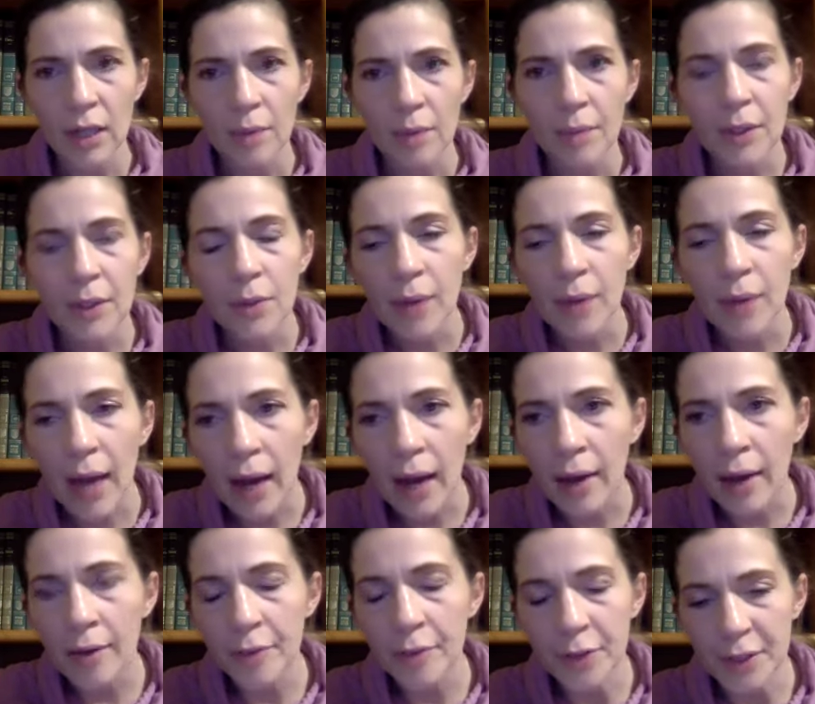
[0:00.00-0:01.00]
But you
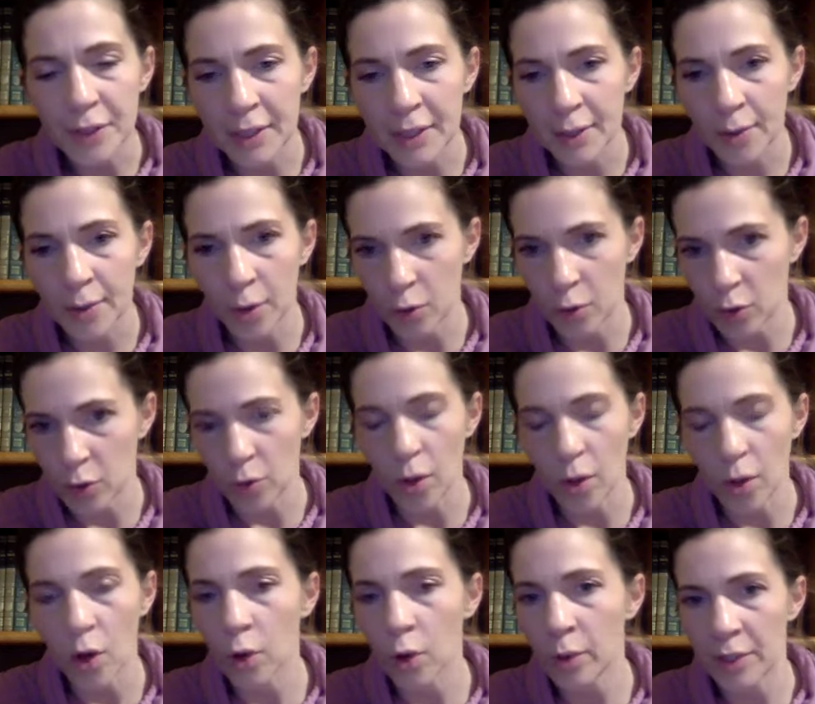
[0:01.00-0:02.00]
have your heroes who
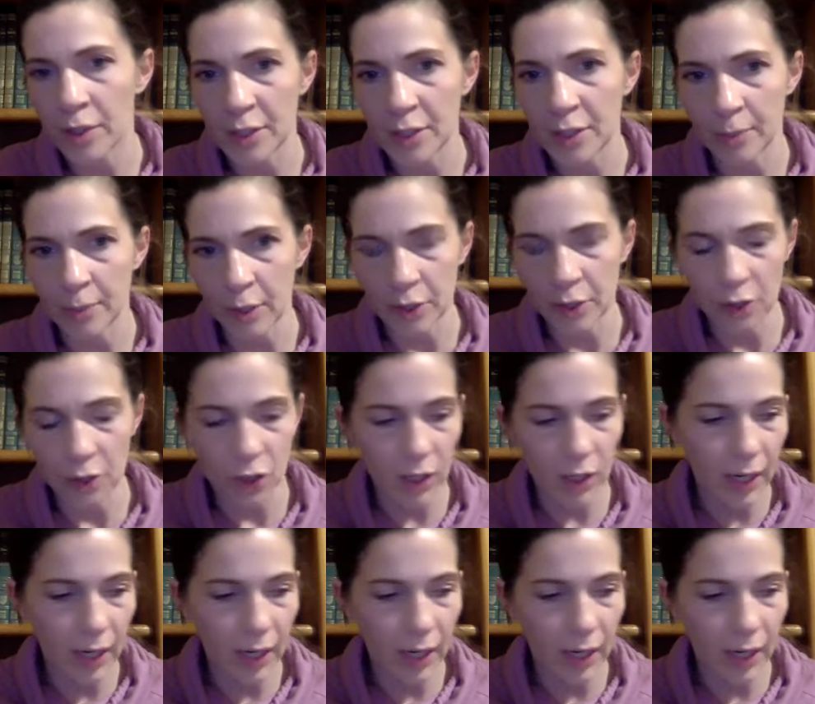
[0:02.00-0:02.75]
always emerge.